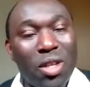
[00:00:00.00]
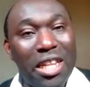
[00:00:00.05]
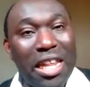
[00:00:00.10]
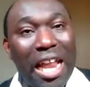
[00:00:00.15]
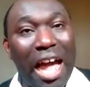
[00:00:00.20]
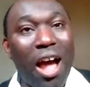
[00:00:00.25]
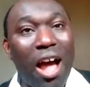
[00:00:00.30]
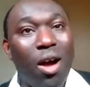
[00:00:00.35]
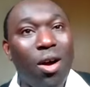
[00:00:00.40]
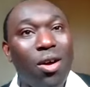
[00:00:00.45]

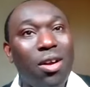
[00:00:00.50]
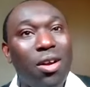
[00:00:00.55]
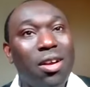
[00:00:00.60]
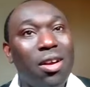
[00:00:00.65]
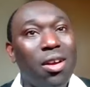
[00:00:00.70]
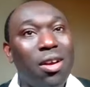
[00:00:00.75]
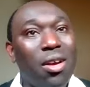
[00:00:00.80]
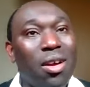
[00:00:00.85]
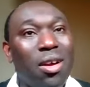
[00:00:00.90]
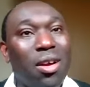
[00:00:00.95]
Now,
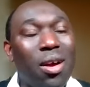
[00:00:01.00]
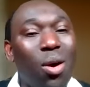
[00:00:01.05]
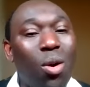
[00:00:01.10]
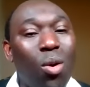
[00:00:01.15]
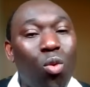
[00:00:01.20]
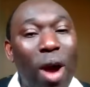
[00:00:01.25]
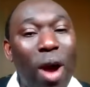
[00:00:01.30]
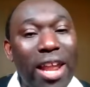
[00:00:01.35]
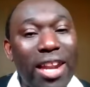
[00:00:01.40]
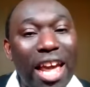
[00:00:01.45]

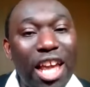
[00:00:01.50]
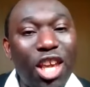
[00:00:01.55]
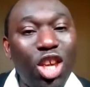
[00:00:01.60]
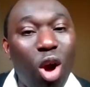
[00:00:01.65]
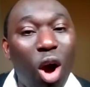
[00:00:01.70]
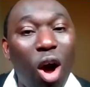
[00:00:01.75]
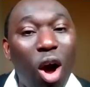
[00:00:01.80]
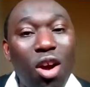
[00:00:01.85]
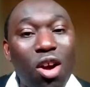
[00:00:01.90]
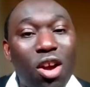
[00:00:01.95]
when
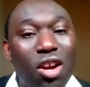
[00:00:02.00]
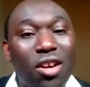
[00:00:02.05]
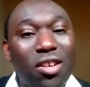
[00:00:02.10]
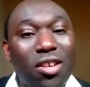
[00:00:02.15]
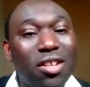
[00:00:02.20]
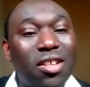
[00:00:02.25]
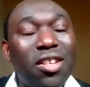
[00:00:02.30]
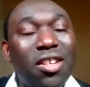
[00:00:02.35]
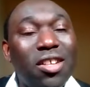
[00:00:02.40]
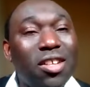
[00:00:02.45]
the
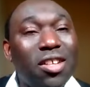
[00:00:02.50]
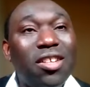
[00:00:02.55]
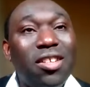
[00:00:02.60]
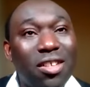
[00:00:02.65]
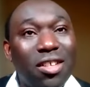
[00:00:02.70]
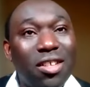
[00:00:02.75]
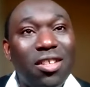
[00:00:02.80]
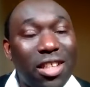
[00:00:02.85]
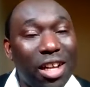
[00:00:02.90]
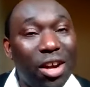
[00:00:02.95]

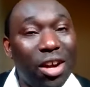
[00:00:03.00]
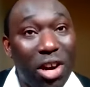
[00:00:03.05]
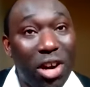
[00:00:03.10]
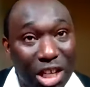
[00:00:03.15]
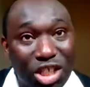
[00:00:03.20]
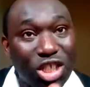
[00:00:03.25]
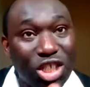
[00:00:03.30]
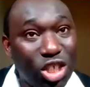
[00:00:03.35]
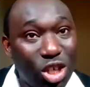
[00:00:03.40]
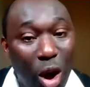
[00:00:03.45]

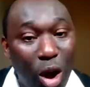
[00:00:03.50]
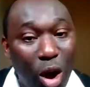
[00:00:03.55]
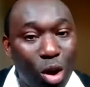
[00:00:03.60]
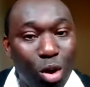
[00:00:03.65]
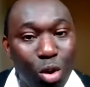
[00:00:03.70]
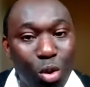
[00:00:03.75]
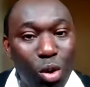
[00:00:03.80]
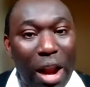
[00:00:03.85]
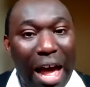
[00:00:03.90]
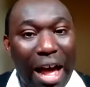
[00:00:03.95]
rich
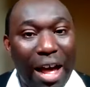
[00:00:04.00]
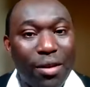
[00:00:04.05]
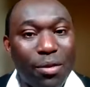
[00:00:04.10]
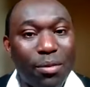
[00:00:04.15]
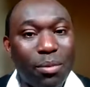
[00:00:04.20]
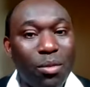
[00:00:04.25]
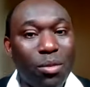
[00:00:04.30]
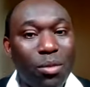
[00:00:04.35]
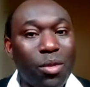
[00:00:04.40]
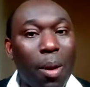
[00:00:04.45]
young ruler
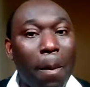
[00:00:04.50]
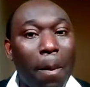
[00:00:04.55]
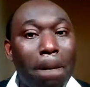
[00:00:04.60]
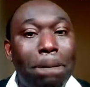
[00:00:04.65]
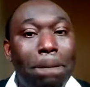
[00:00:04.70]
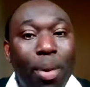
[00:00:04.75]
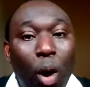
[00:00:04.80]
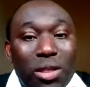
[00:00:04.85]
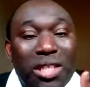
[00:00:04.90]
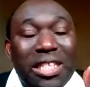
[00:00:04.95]

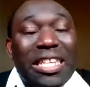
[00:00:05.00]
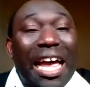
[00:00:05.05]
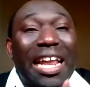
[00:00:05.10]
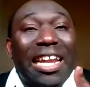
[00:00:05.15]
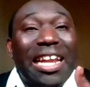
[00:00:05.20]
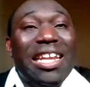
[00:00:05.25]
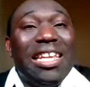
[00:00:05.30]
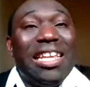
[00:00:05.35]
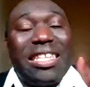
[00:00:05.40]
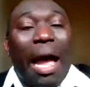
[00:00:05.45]

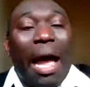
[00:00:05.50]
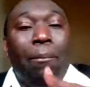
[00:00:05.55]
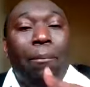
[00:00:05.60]
boasted in his